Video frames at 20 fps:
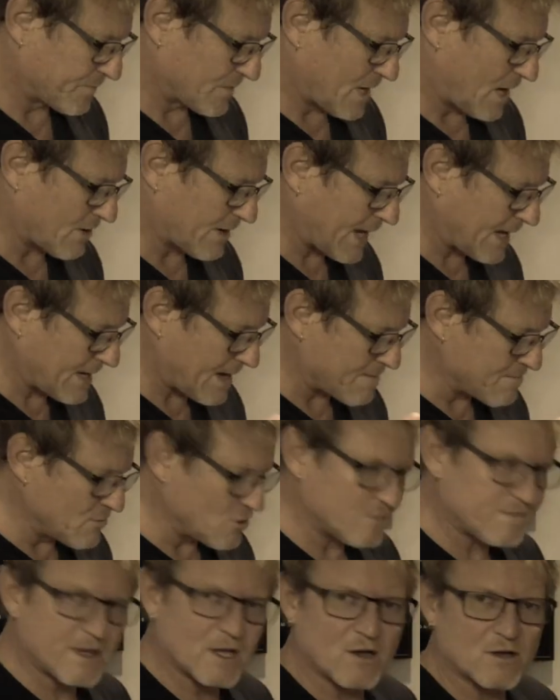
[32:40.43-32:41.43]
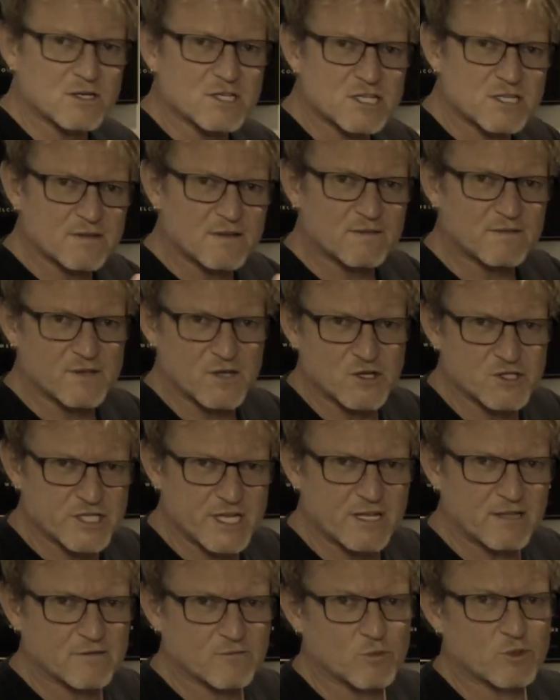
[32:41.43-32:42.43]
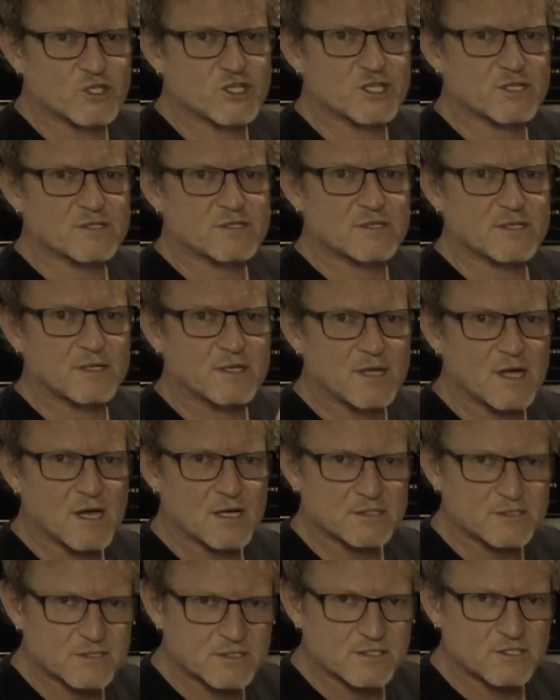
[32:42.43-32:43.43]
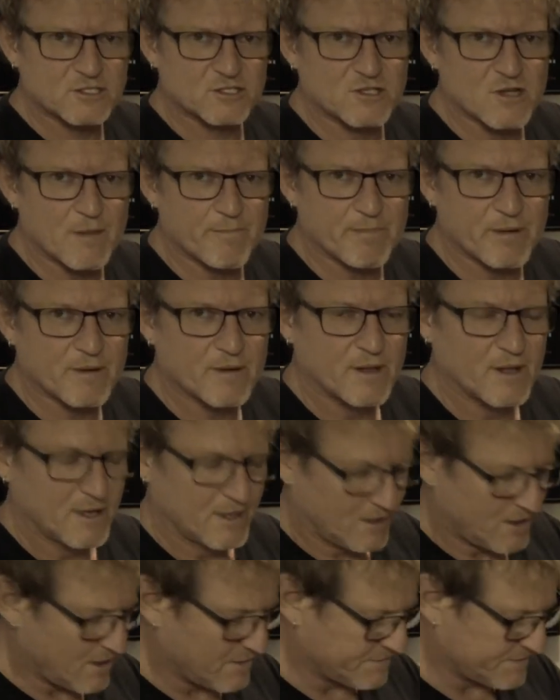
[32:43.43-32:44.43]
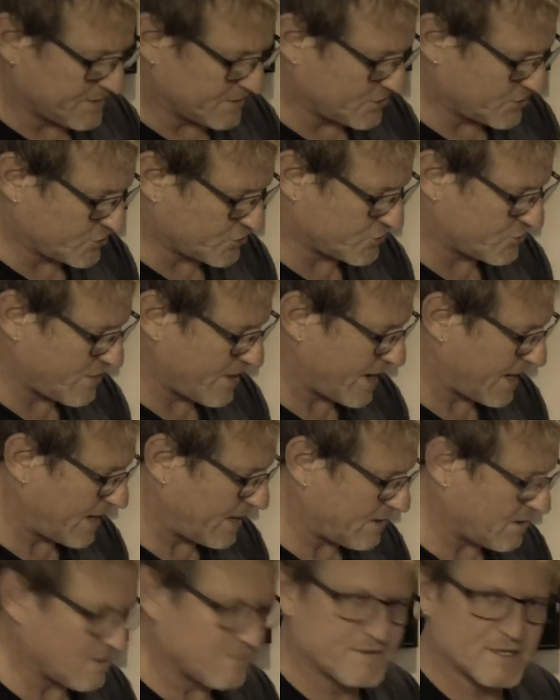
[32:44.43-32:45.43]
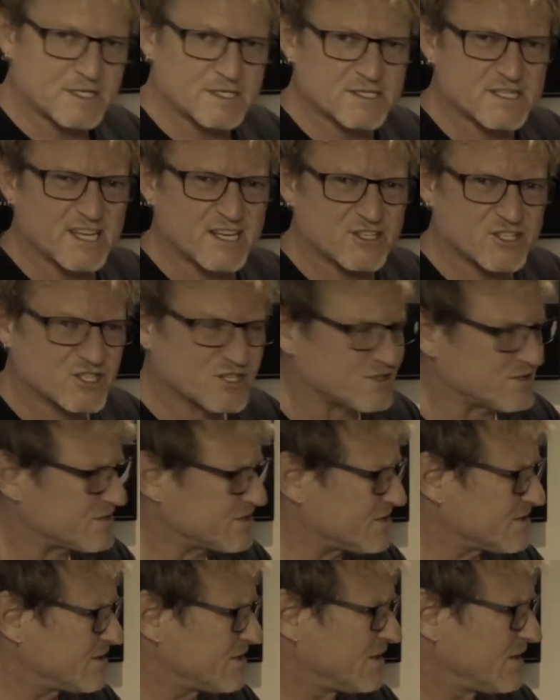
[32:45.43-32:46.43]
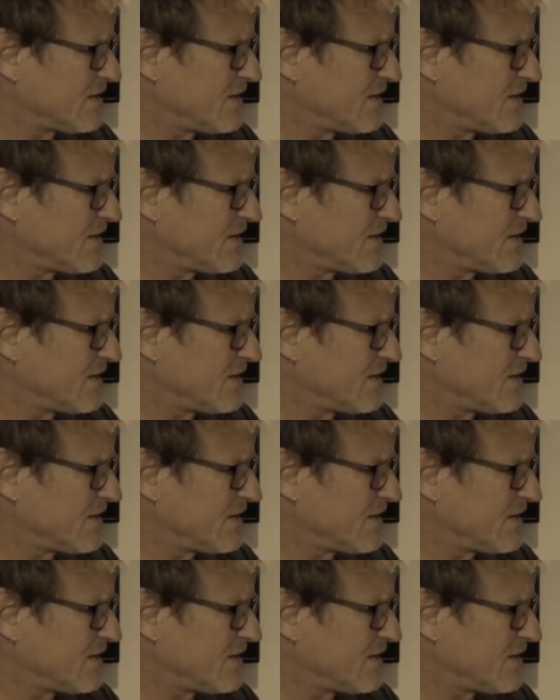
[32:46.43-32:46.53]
Okay, now moving on to the 13th, which is the last stop of this train of extensions.